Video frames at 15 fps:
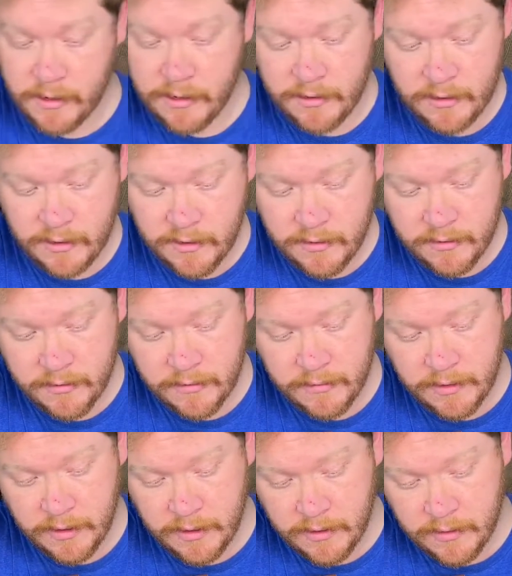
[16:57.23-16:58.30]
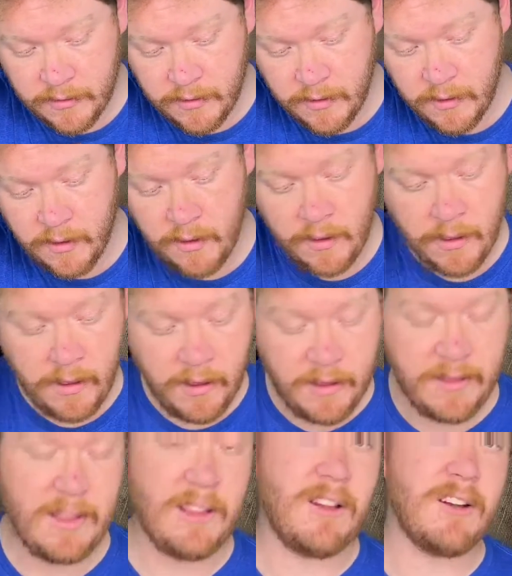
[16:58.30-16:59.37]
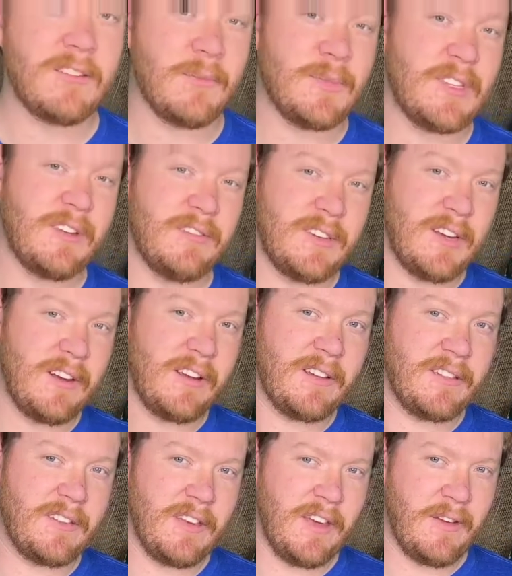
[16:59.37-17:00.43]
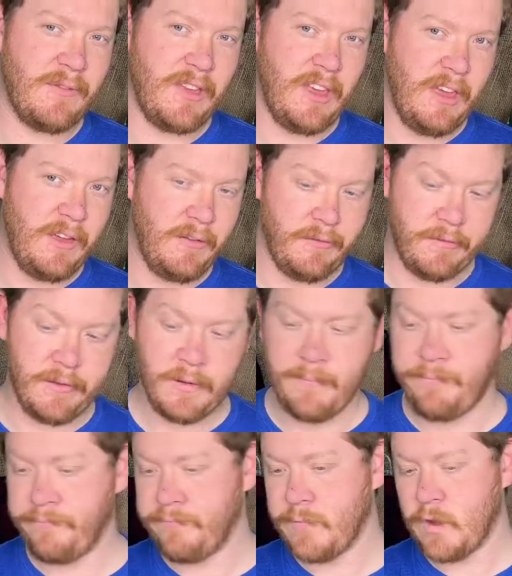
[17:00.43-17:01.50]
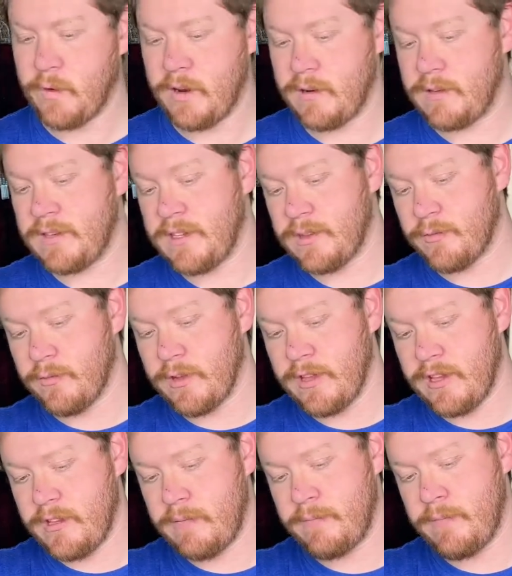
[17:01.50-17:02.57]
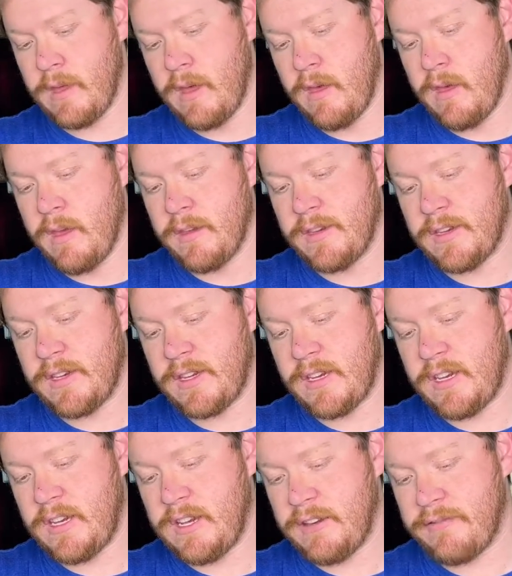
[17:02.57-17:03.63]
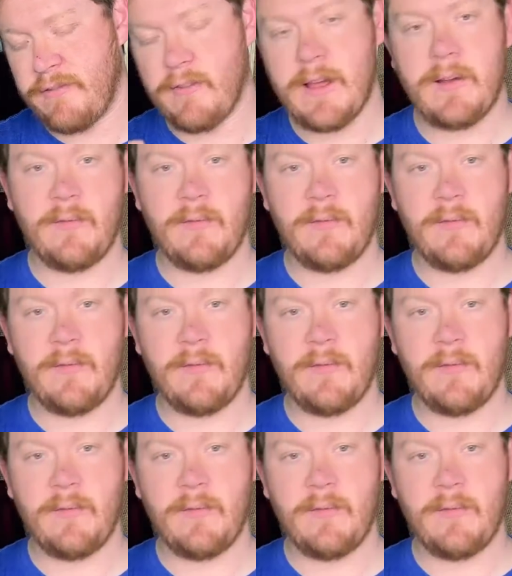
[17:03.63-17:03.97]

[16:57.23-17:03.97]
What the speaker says: in there. Okay. And they lock themselves in because they have give, whereas these really stiff Red